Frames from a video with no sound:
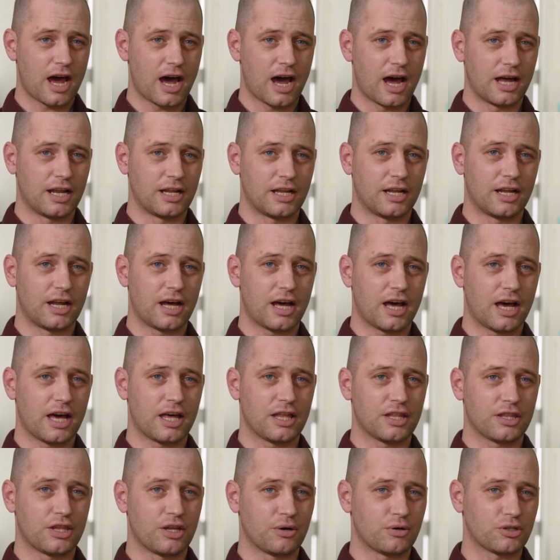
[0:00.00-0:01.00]
And
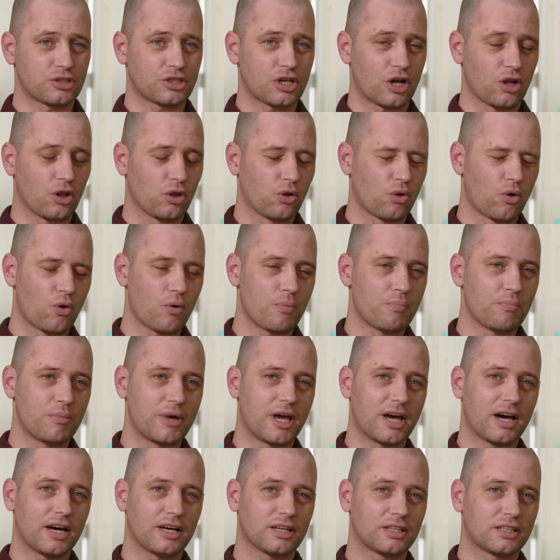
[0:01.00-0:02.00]
there's a lot
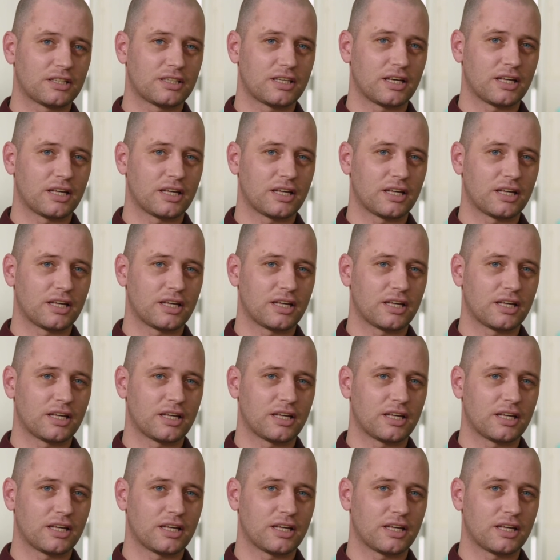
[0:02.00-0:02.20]
more